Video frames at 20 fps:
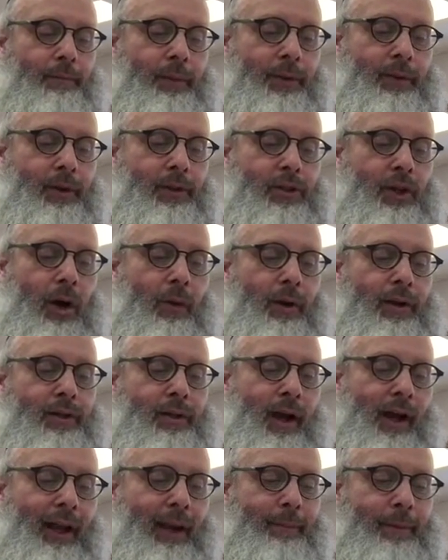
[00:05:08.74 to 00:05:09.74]
the Zohar is
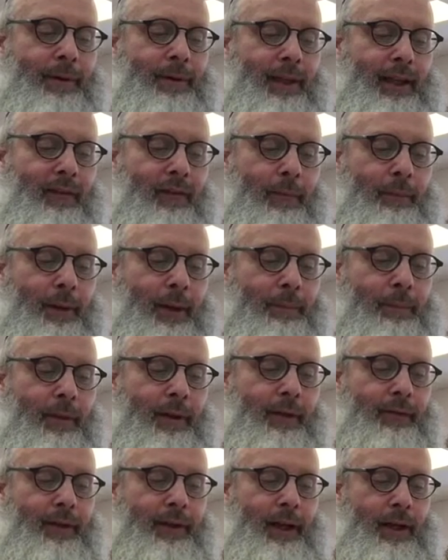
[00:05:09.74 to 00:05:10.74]
talking about the evil people
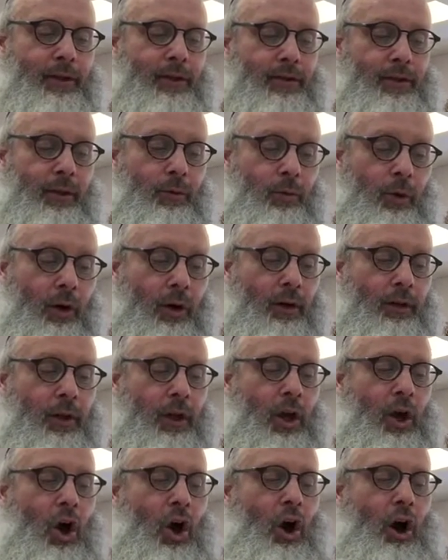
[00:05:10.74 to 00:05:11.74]
of the nations of the world.
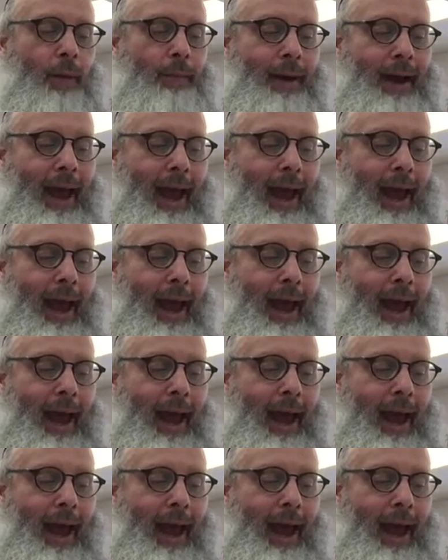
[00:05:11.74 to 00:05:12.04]
So